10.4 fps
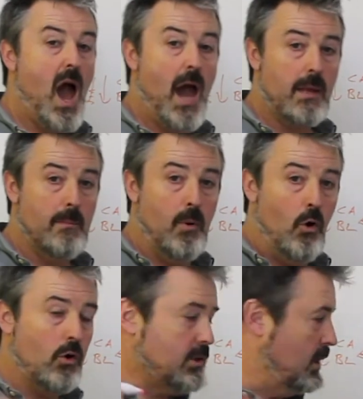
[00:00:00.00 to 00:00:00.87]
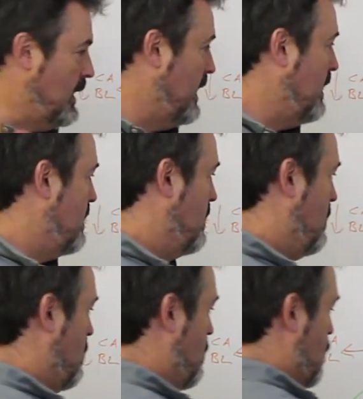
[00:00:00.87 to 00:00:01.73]
And importantly,
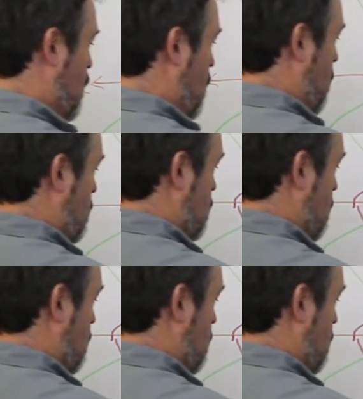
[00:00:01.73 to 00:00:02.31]
you want